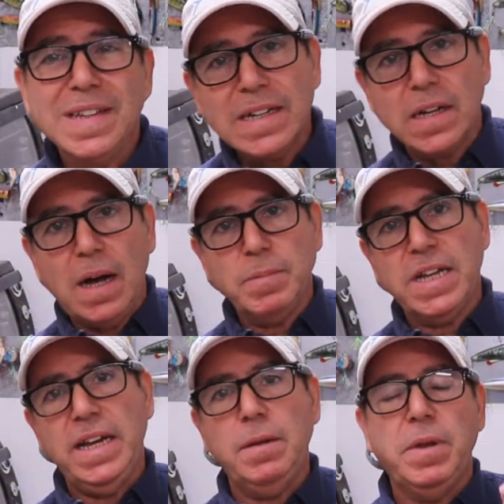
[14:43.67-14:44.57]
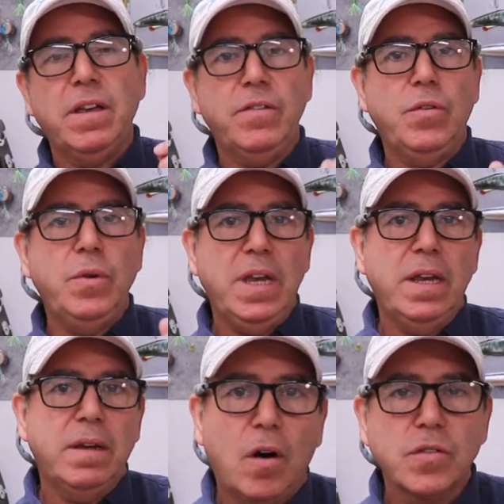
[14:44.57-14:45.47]
a little complicated because you
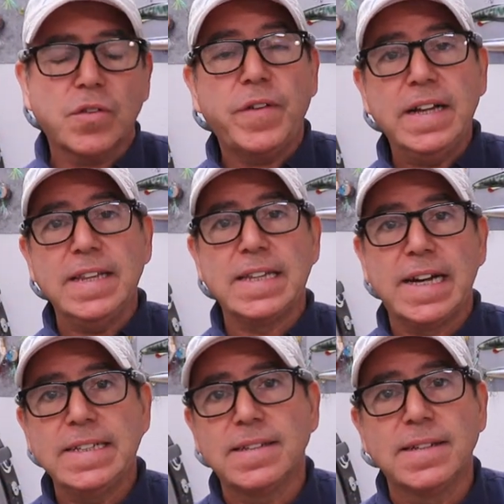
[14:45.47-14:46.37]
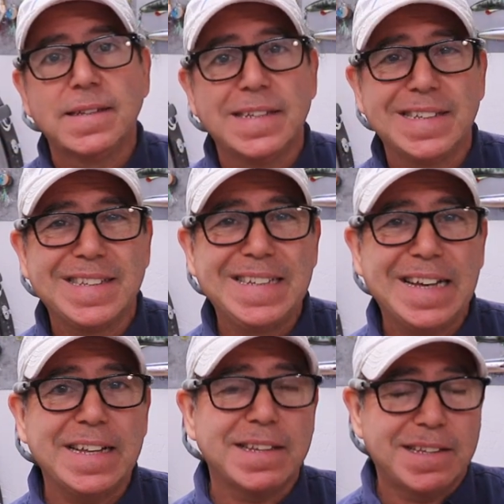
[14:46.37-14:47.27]
need ultraviolet lights to
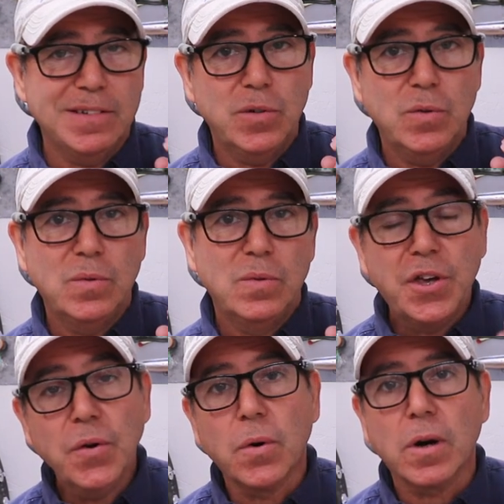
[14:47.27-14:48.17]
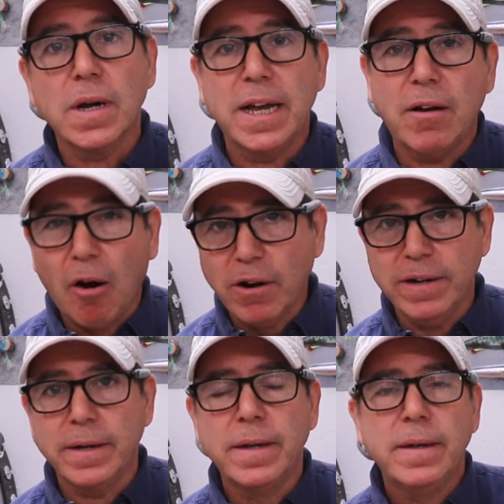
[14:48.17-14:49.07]
get it to cure and
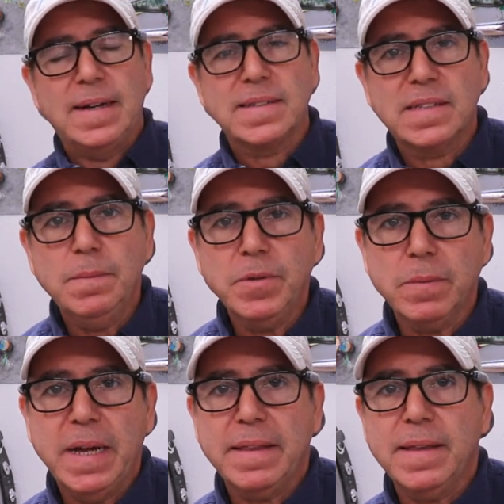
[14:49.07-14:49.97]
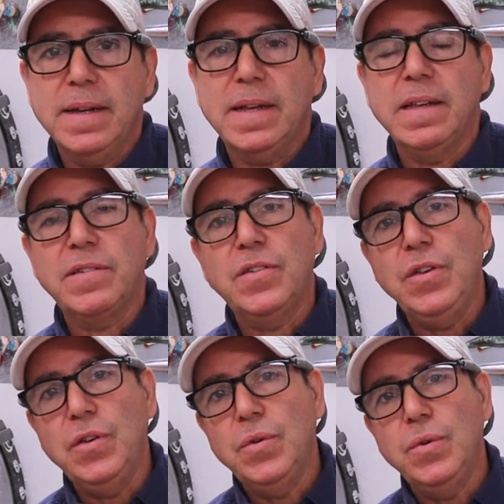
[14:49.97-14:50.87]
harden. A simpler method is to
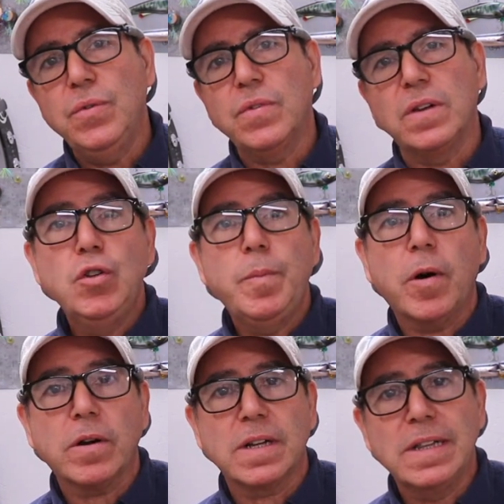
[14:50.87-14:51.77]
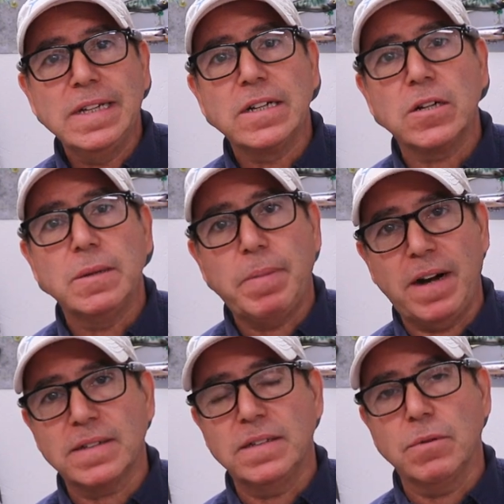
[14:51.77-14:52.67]
use 2-part clear
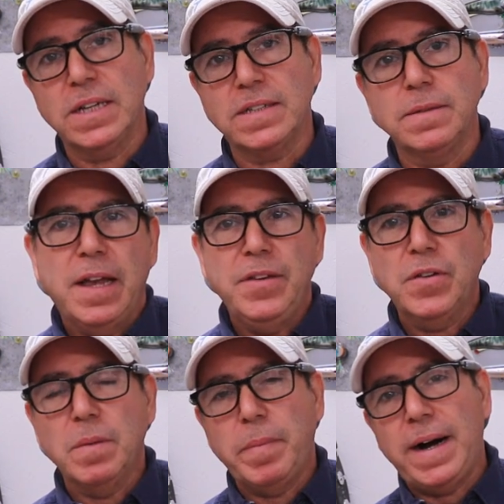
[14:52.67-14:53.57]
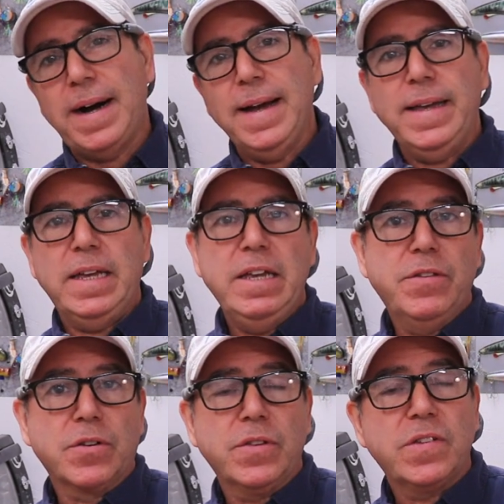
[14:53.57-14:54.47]
epoxy resin, and you can buy
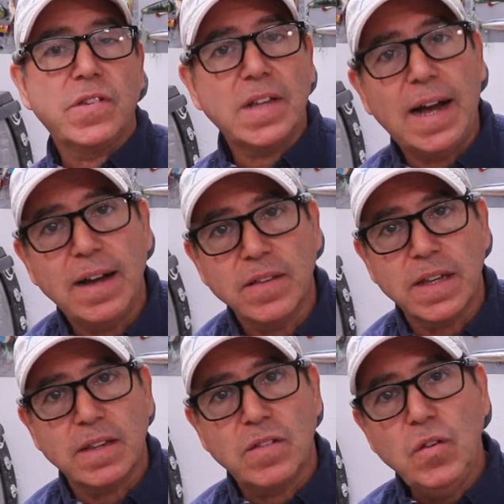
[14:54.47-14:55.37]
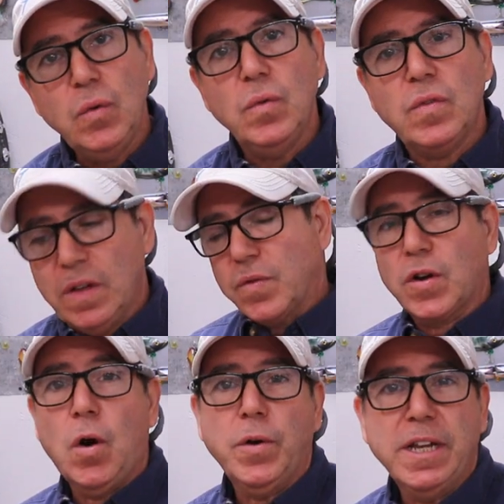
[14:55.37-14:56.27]
either the style that's used
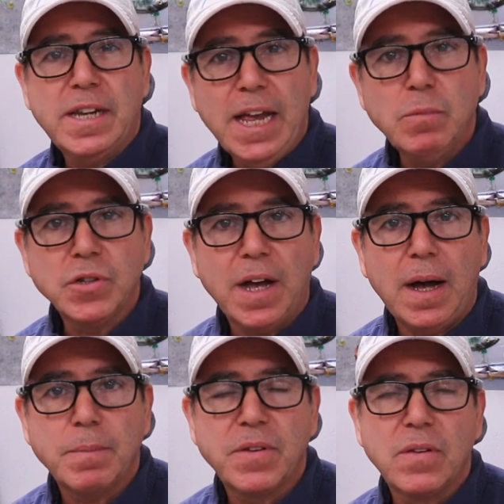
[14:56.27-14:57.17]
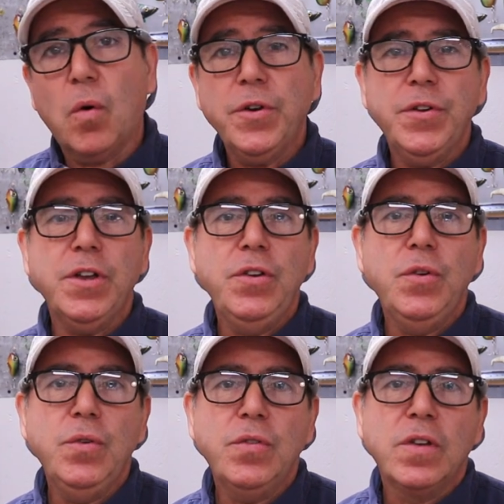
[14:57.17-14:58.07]
for coating tabletops, or you can
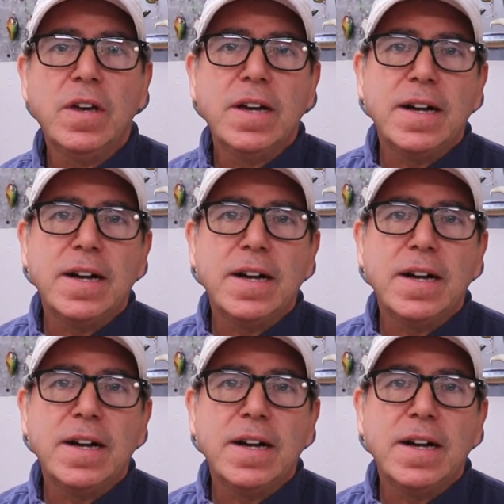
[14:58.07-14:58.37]
use